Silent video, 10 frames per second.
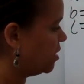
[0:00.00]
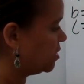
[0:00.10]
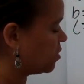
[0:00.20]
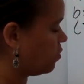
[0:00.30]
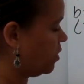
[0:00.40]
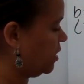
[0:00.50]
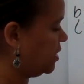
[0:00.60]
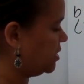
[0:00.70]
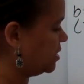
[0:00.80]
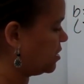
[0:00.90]
So really
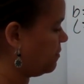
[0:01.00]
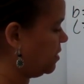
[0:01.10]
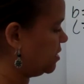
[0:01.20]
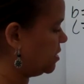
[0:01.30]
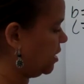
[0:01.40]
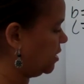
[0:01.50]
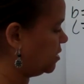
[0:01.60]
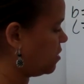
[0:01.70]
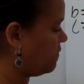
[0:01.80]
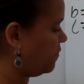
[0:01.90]
this is going to be
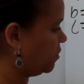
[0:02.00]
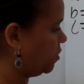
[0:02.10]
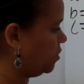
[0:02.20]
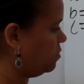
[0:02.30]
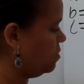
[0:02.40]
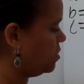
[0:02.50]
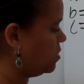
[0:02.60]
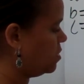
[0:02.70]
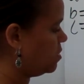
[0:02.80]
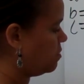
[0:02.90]
6 over 2
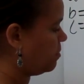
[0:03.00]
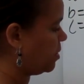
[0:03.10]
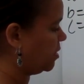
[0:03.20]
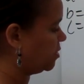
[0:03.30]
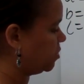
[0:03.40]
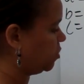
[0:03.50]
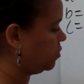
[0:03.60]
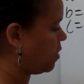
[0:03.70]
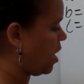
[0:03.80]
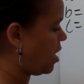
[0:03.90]
plus
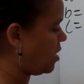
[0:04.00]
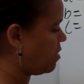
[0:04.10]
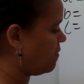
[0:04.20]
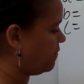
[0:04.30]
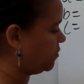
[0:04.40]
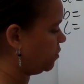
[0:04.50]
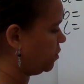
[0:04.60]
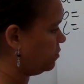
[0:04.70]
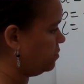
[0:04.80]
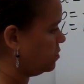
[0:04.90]
2i over
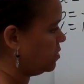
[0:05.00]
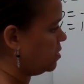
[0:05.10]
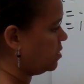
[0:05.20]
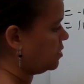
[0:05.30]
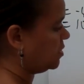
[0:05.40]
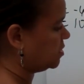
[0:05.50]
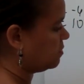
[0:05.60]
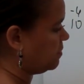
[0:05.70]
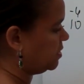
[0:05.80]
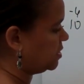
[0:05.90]
2. This will
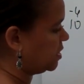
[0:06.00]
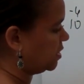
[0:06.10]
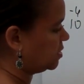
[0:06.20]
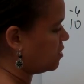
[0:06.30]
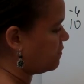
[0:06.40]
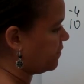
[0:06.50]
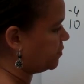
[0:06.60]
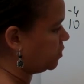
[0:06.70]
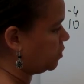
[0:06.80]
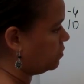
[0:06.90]
be 6 over
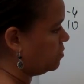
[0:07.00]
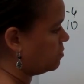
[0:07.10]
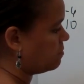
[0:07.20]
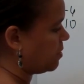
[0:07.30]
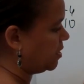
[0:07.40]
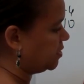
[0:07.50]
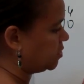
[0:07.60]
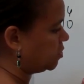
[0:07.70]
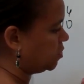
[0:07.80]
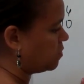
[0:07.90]
2 minus
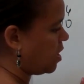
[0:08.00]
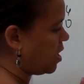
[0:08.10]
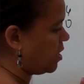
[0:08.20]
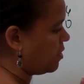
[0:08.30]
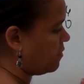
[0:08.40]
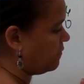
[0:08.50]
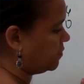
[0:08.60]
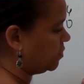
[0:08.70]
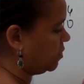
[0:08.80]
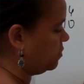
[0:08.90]
2i over
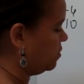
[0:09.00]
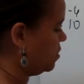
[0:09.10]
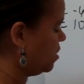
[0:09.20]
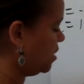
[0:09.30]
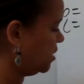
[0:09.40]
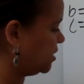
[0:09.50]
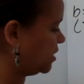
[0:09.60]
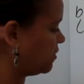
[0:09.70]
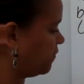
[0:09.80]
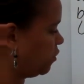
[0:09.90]
2.
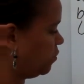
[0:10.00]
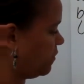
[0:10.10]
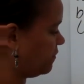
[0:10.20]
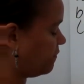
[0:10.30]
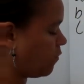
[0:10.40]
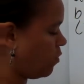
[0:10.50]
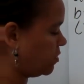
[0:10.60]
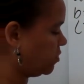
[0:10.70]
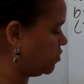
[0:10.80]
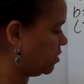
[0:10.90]
6 over 2, of course,
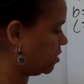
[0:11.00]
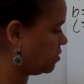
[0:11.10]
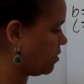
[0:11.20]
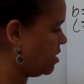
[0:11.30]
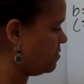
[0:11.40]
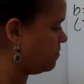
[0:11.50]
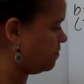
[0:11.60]
is just 3.